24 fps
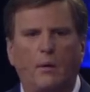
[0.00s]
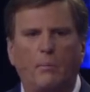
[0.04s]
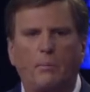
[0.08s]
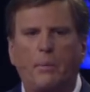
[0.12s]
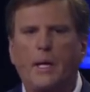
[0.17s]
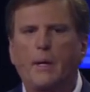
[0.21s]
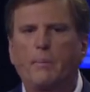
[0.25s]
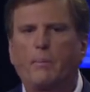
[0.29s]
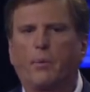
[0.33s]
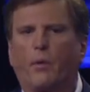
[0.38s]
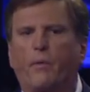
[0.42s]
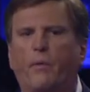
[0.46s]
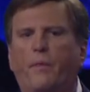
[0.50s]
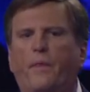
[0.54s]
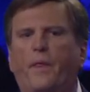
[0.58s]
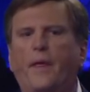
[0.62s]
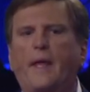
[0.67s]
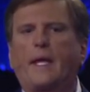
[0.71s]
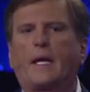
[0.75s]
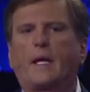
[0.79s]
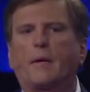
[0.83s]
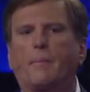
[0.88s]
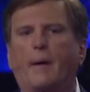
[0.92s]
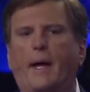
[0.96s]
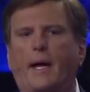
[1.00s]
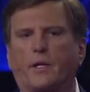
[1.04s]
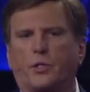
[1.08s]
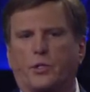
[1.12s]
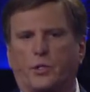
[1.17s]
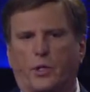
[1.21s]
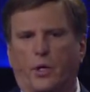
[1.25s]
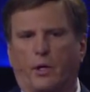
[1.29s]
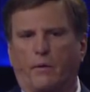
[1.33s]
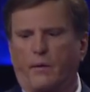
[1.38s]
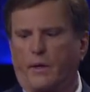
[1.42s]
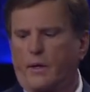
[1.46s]
people think about
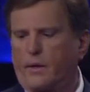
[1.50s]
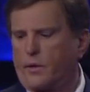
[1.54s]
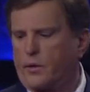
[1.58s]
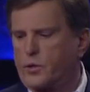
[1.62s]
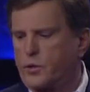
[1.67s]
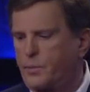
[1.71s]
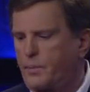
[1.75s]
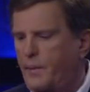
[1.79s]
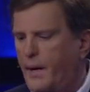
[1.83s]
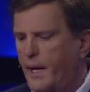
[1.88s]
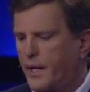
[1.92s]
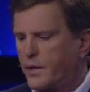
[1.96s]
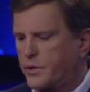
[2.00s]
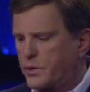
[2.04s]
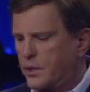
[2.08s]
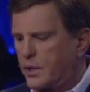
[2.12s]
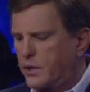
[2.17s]
serving their spouse,